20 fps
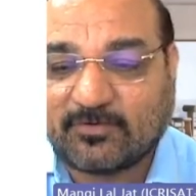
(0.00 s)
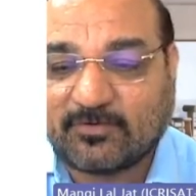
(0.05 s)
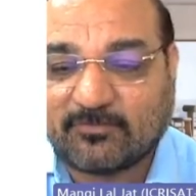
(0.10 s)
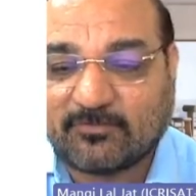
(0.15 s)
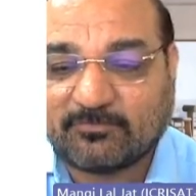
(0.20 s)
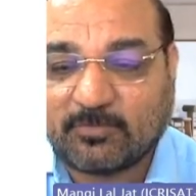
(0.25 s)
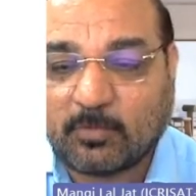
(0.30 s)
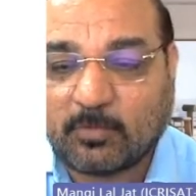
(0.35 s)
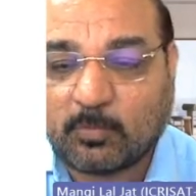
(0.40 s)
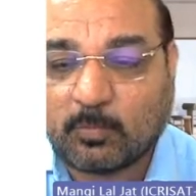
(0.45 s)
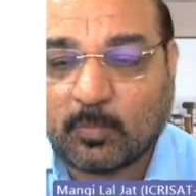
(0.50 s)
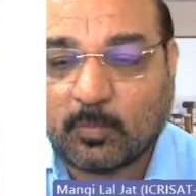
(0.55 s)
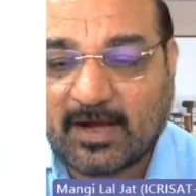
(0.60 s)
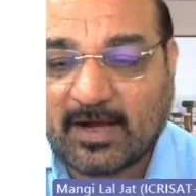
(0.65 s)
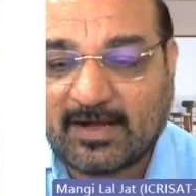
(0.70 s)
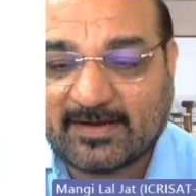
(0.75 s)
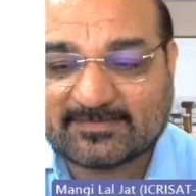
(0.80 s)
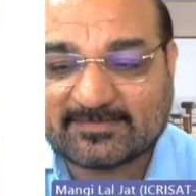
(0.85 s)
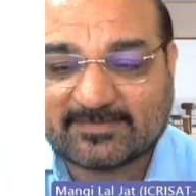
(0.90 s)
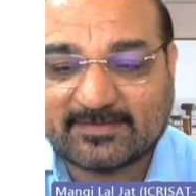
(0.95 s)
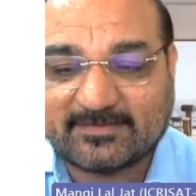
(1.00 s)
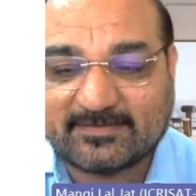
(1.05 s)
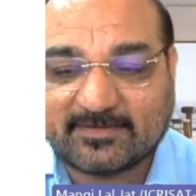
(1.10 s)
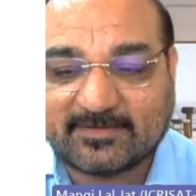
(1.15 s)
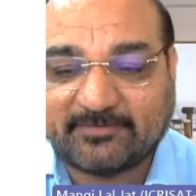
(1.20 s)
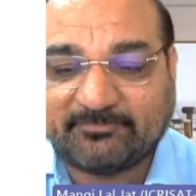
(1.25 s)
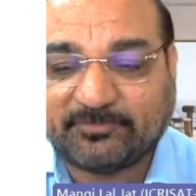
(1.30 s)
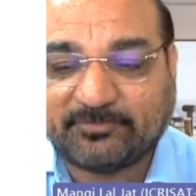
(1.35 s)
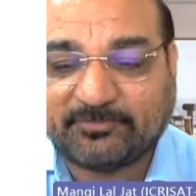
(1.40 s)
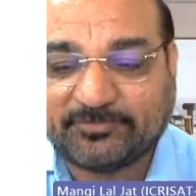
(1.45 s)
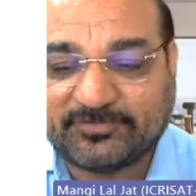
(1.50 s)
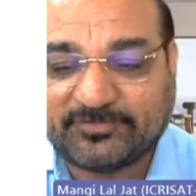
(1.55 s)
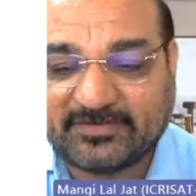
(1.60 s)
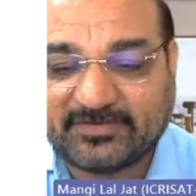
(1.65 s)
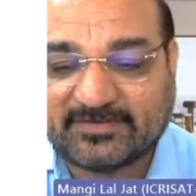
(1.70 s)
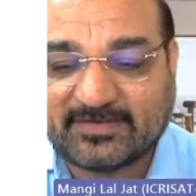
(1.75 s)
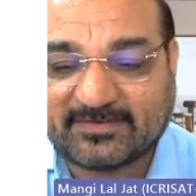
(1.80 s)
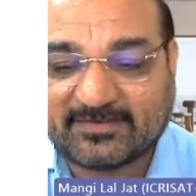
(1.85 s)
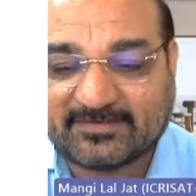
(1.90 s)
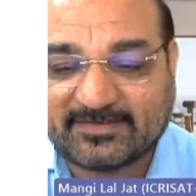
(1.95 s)
wars and
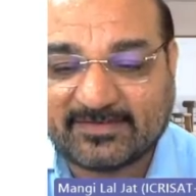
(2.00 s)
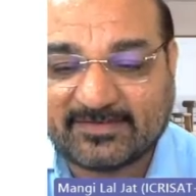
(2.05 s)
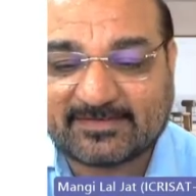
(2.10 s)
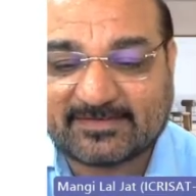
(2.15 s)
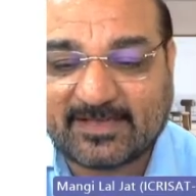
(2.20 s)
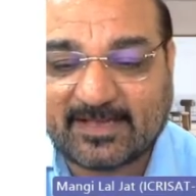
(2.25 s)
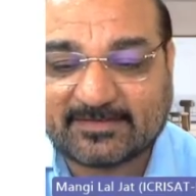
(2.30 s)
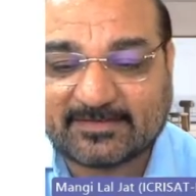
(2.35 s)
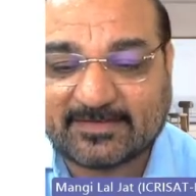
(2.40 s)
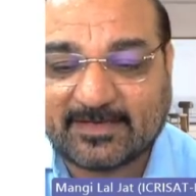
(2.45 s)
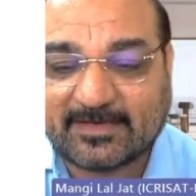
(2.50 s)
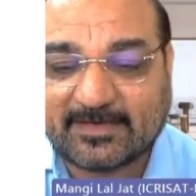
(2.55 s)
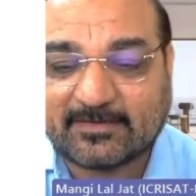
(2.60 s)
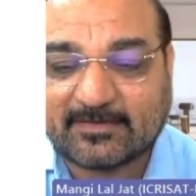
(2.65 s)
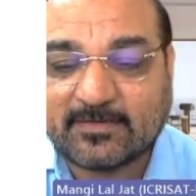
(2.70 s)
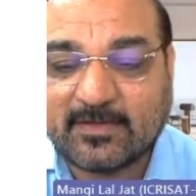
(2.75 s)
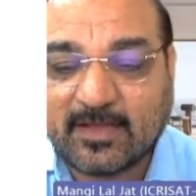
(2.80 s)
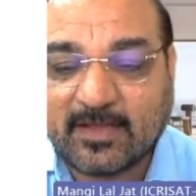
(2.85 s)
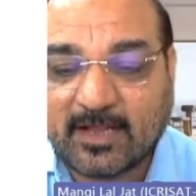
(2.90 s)
refugees and things like that,